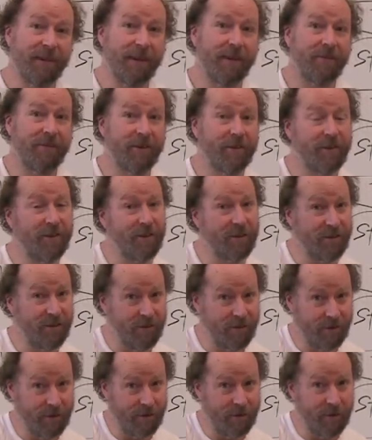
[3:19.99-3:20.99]
a very
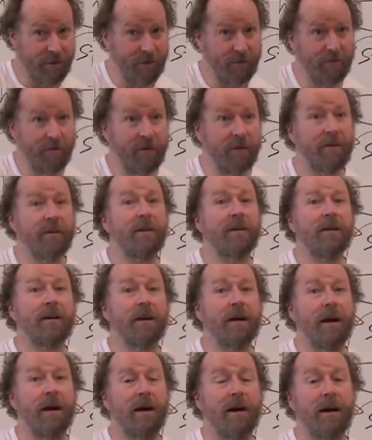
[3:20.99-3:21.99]
conservative
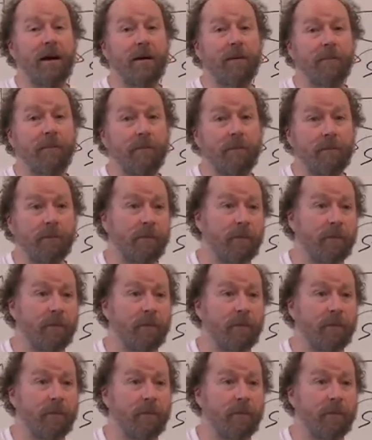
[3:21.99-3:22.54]
um,